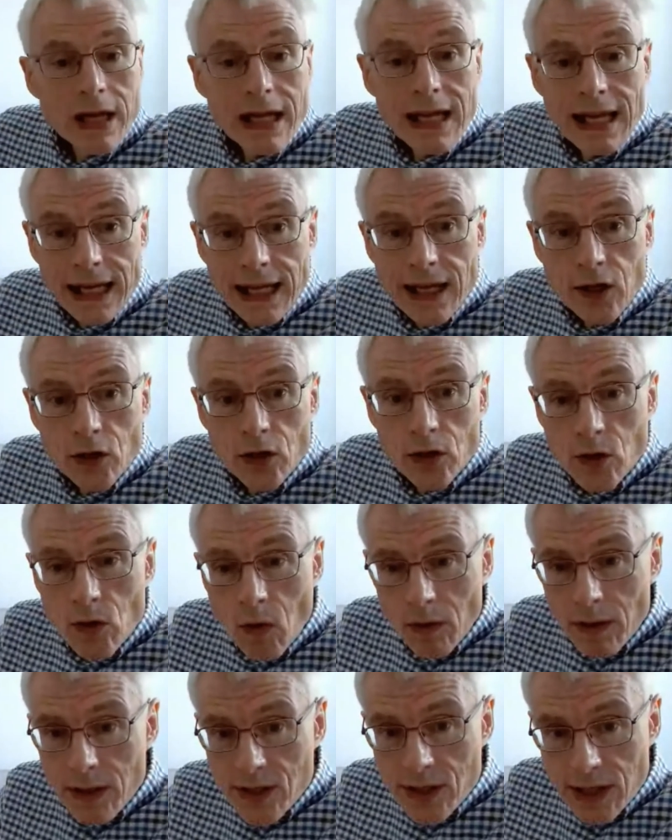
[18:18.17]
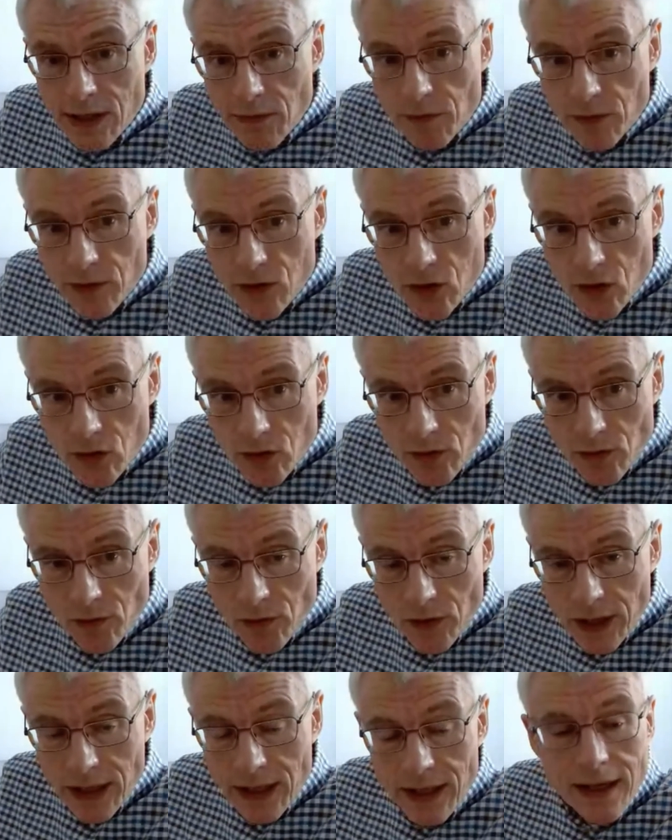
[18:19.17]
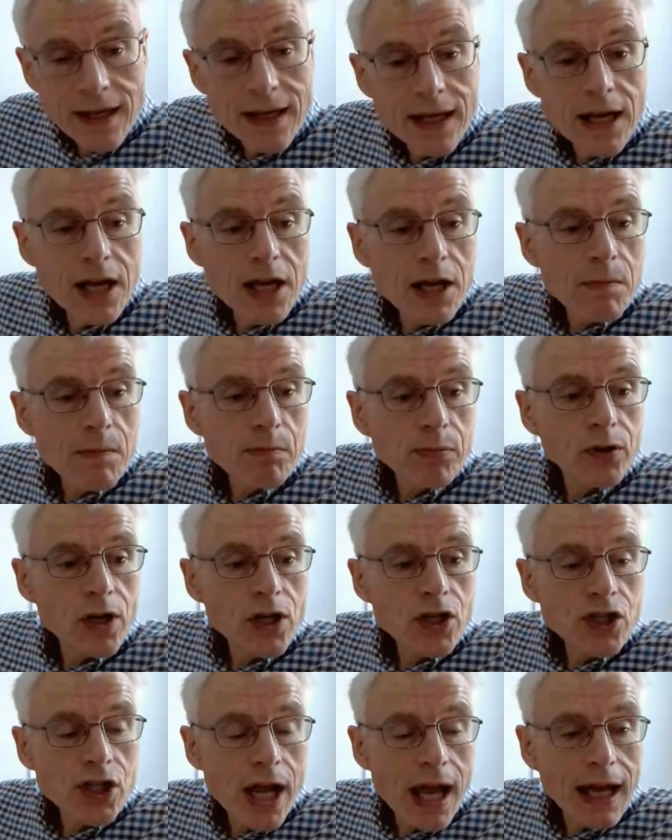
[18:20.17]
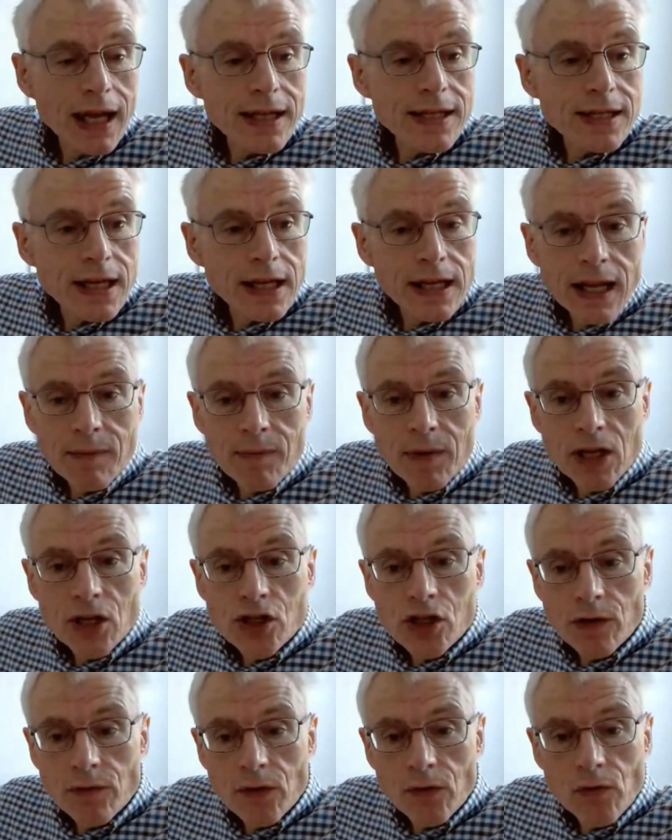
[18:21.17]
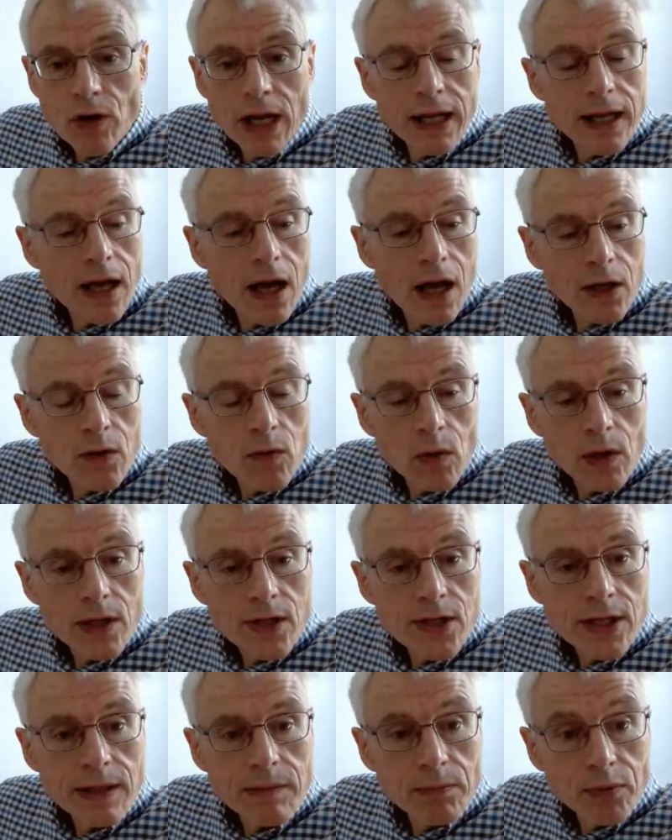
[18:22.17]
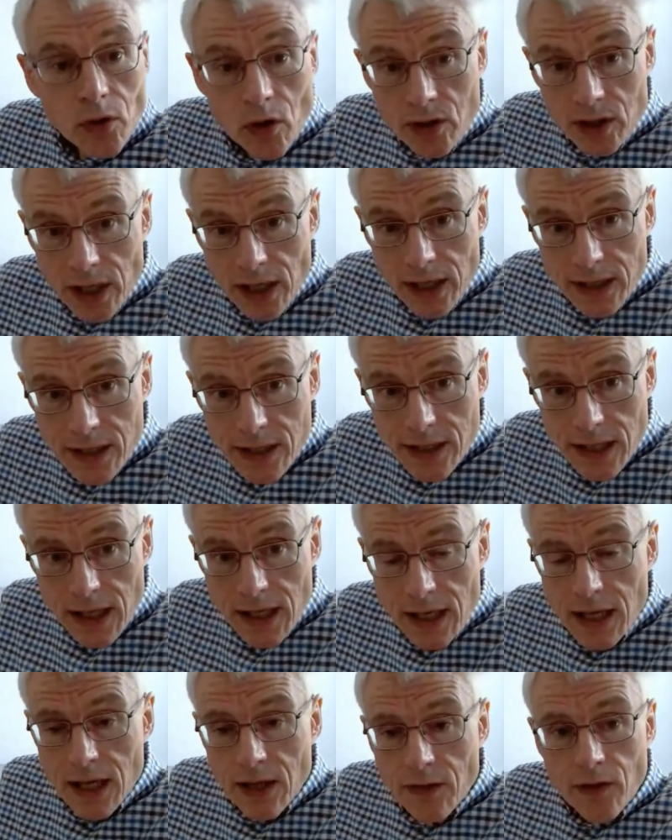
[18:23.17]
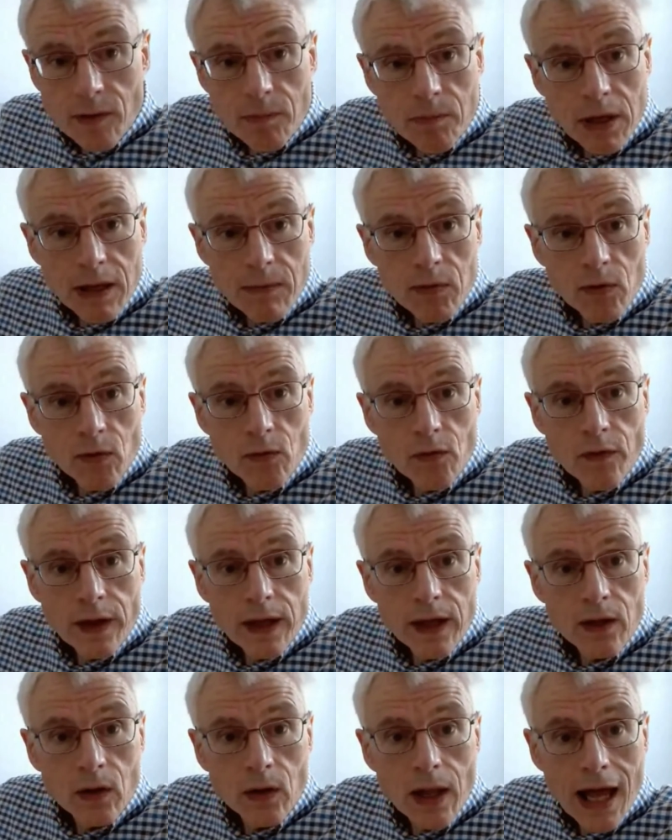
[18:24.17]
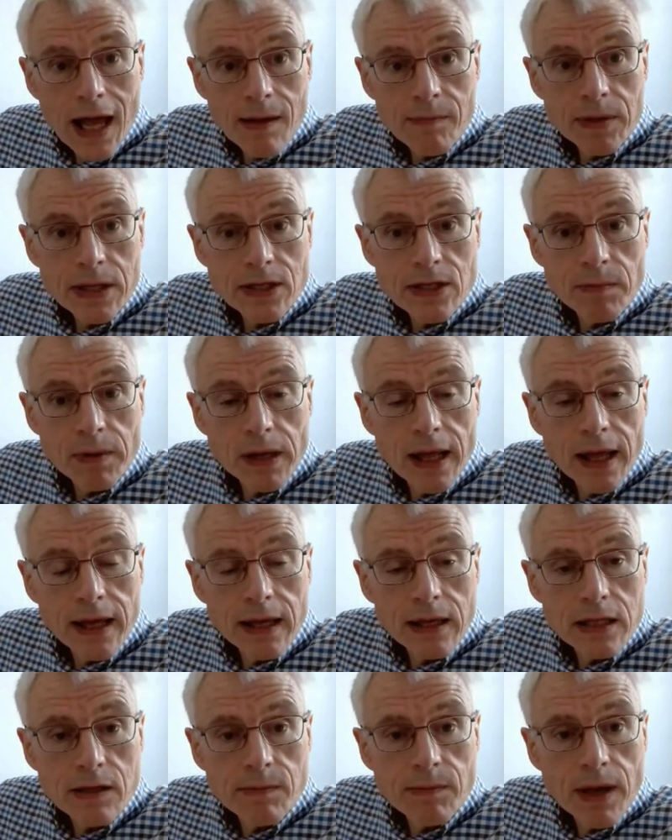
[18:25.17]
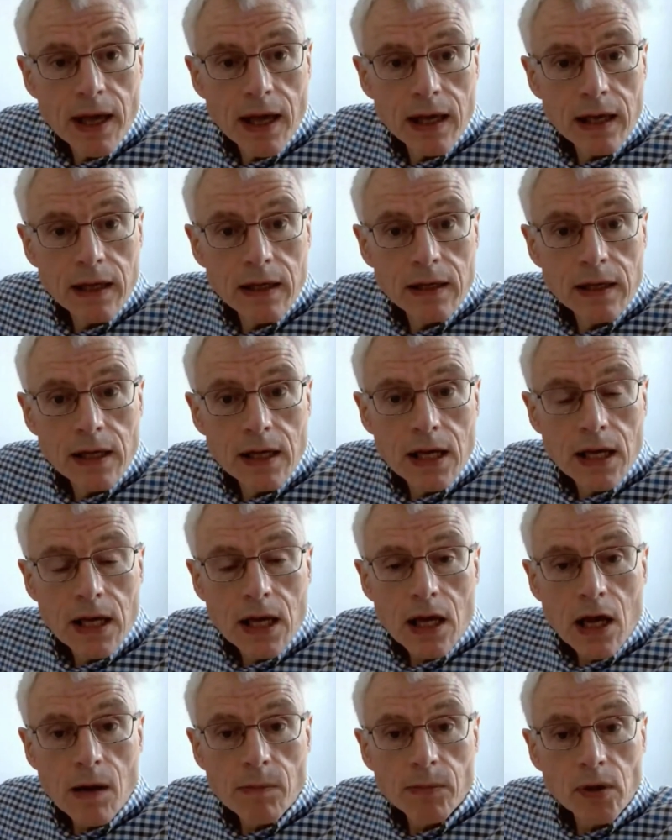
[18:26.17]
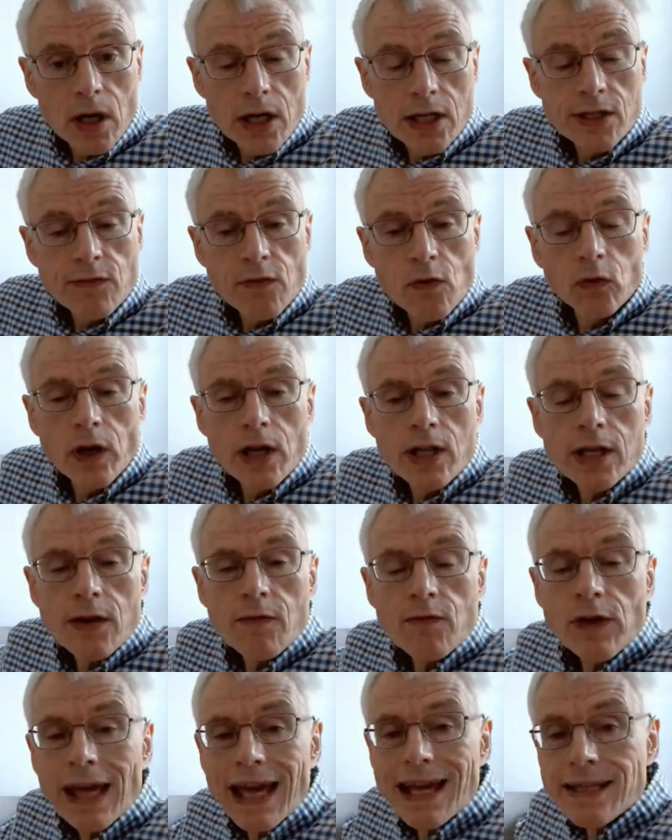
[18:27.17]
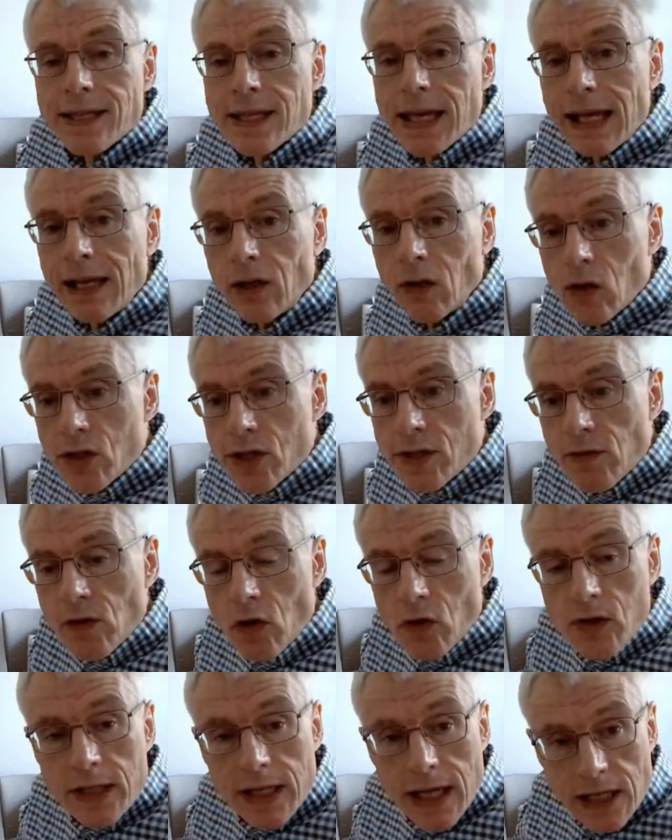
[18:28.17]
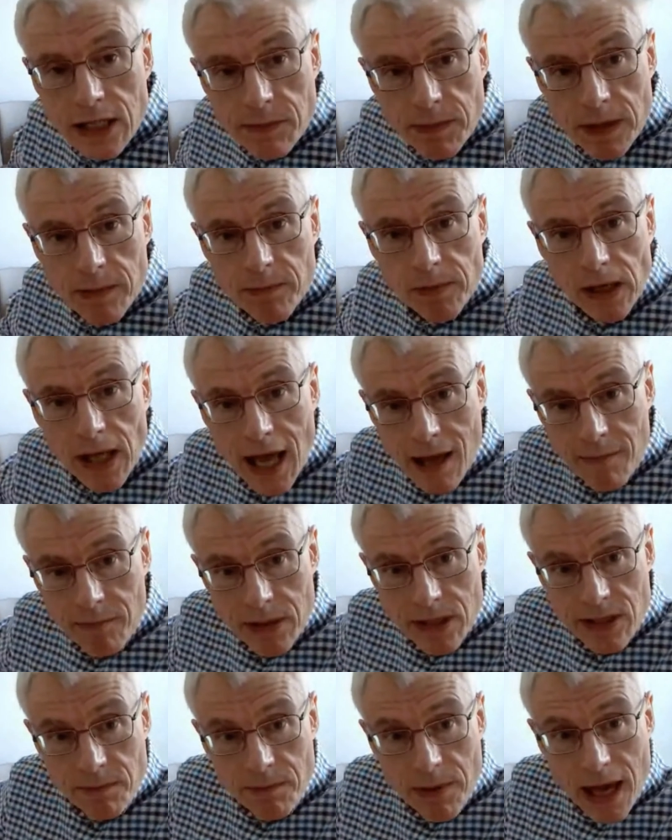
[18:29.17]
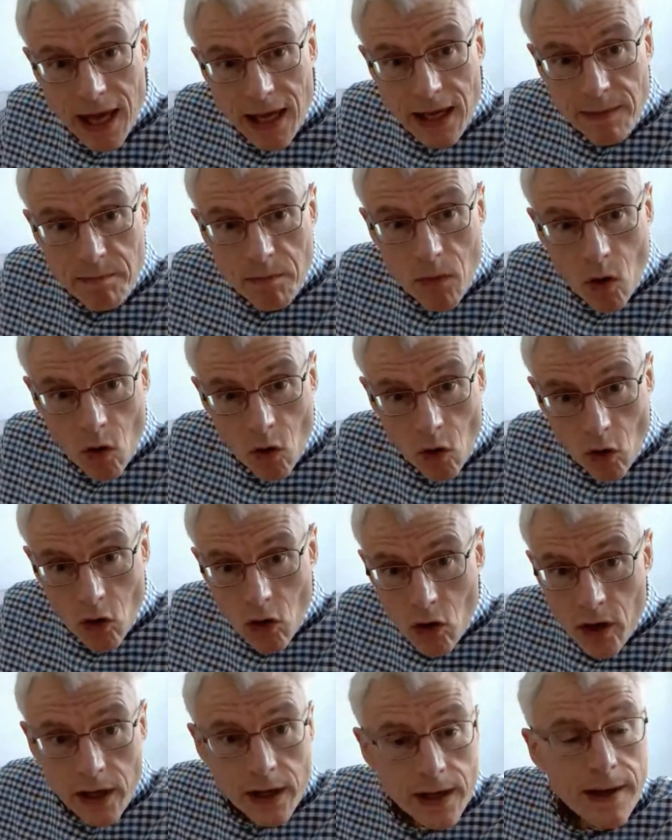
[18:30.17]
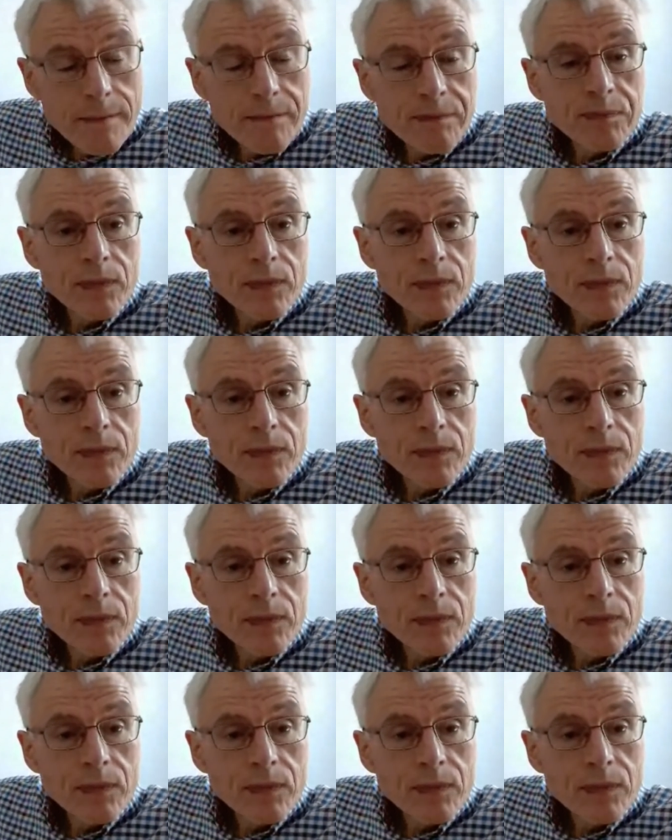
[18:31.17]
really good quality photography, project an image of a really high quality product that people feel happy to pay the price for. And don't forget, in lots of contexts, people are happy to pay more